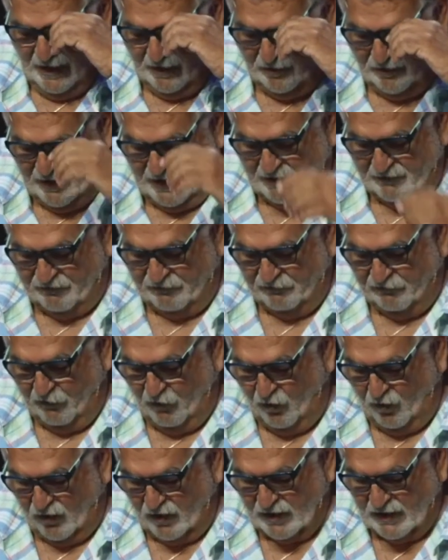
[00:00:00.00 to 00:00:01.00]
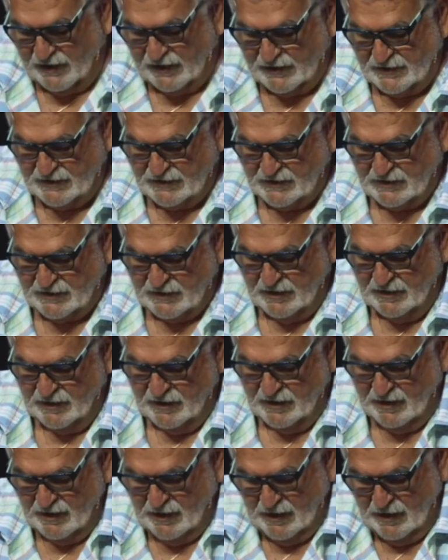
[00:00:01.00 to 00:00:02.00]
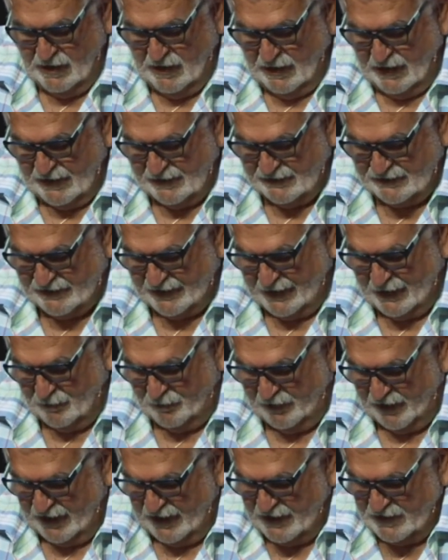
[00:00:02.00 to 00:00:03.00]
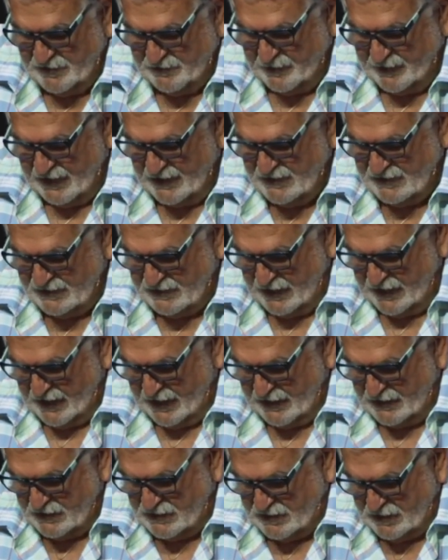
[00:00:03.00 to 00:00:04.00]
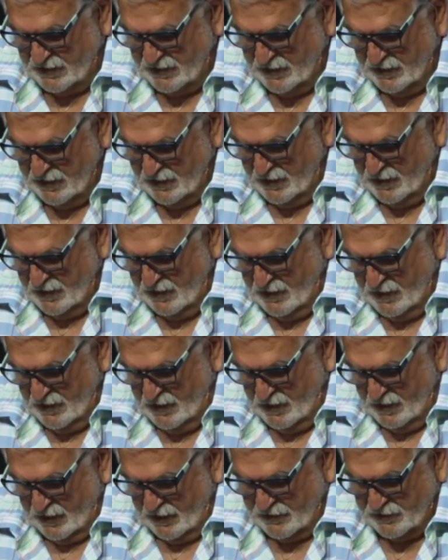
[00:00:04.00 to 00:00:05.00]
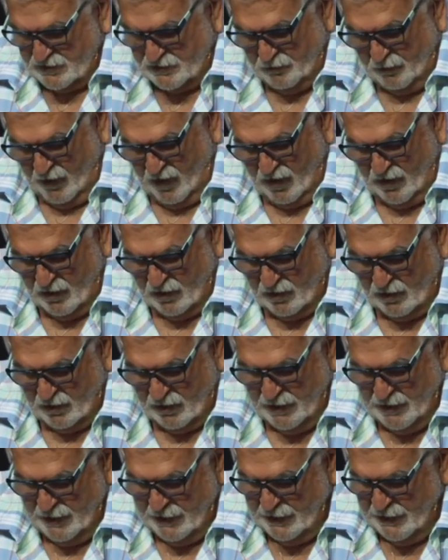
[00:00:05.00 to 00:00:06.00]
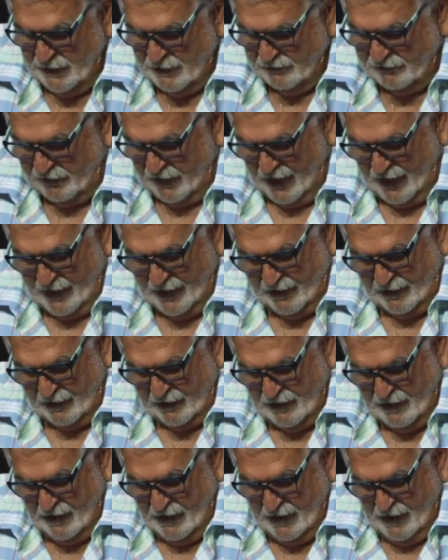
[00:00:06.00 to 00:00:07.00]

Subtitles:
How great a forest is set ablaze by such a small fire.